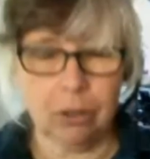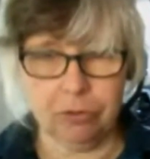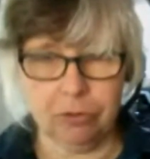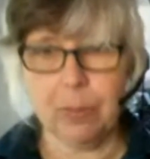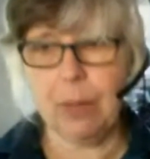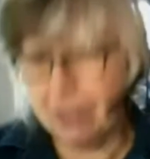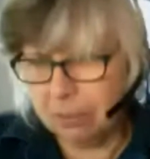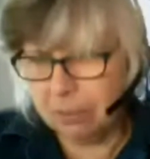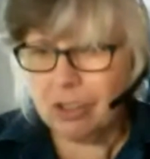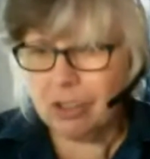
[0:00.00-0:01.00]
for people,
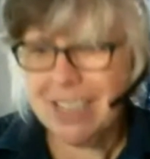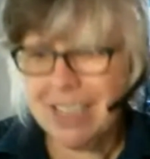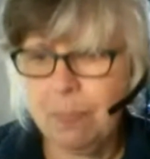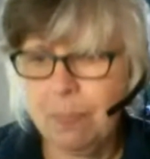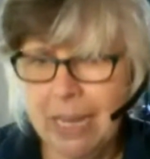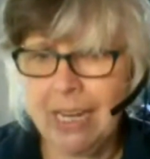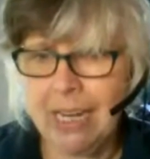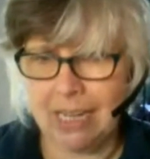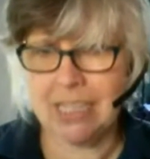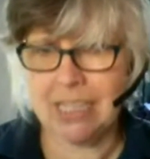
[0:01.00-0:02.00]
especially at the beginning
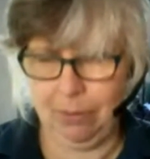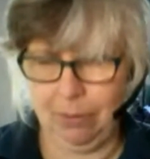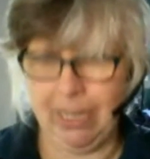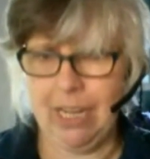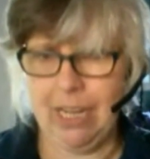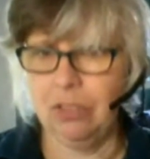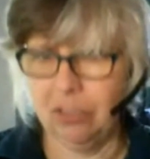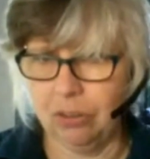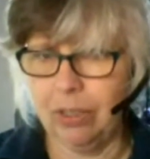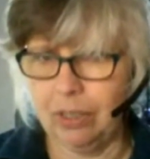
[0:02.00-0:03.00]
as they were getting used
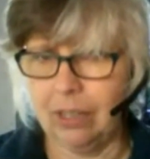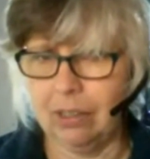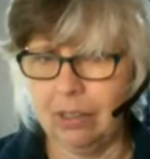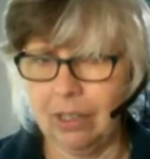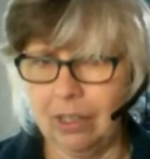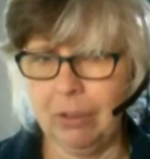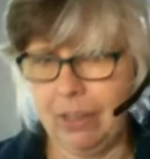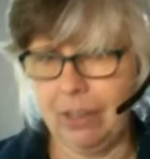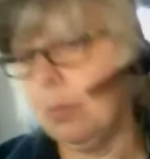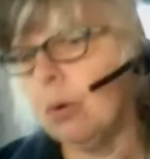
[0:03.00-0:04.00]
to it. And what they
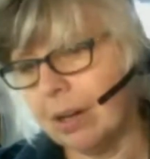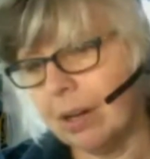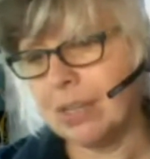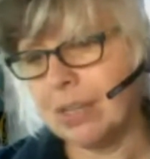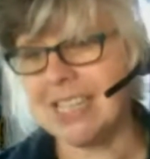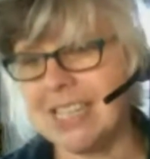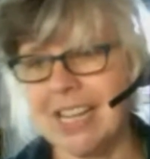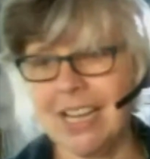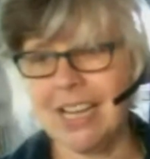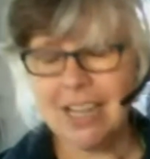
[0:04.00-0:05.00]
reported was as
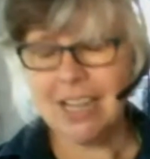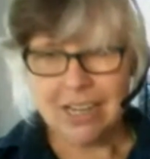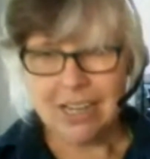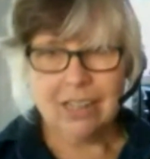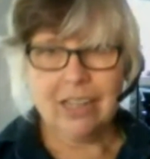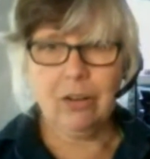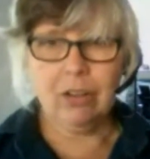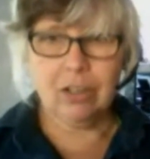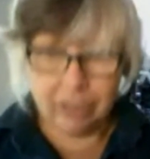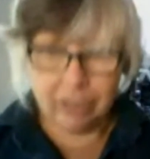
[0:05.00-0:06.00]
they, you know,
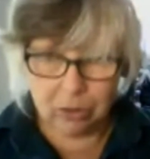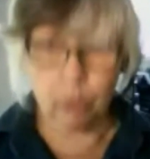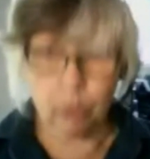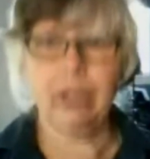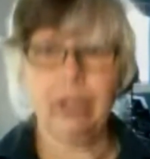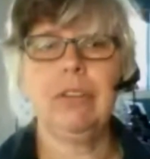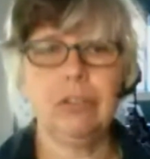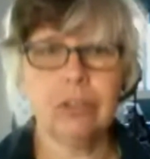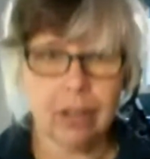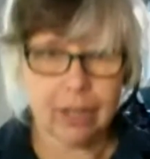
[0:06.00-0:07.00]
continued working with these
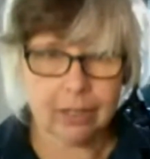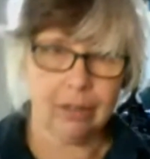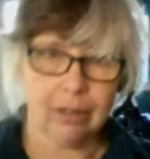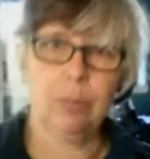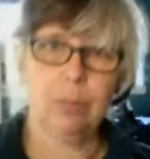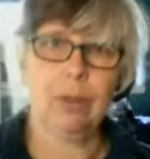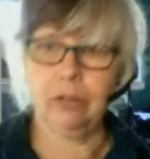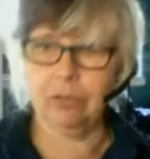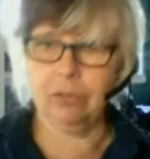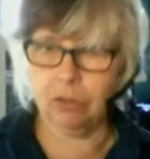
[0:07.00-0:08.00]
clients and everybody sort
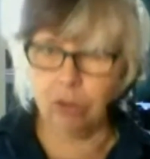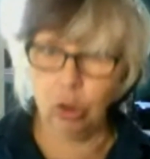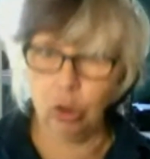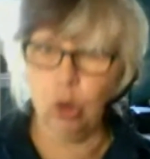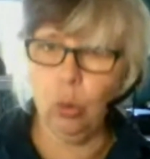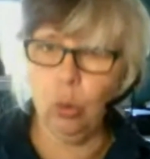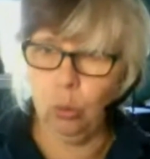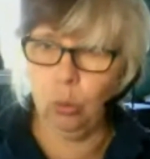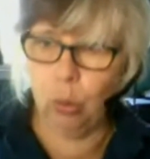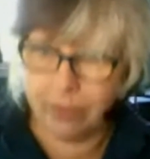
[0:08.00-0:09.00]
of knew
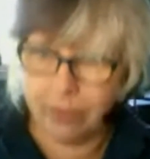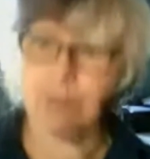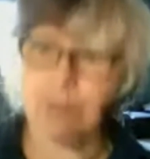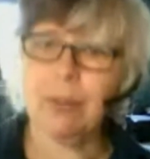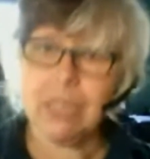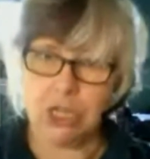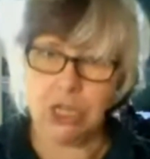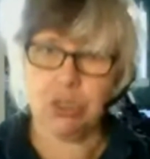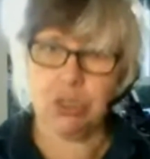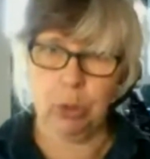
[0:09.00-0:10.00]
what the
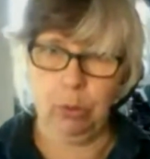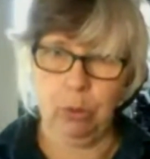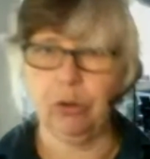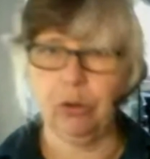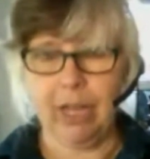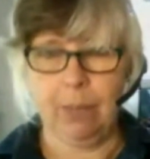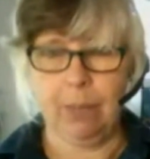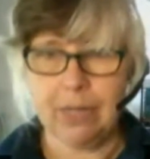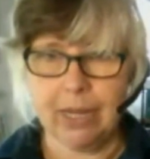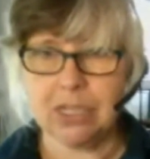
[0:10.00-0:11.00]
expectations were and what was going to happen
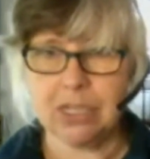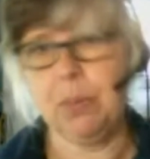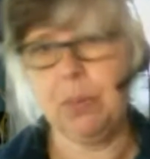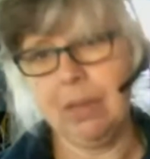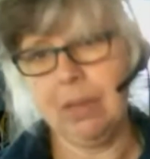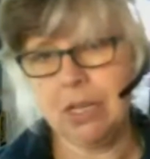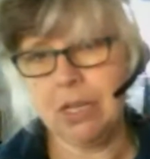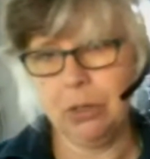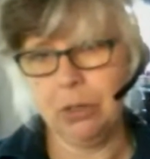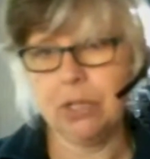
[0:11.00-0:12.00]
next, it became
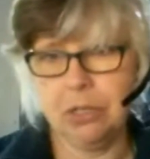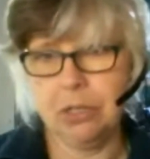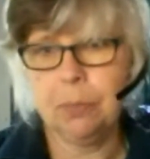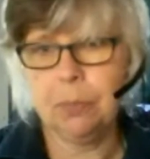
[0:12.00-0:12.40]
easier to do.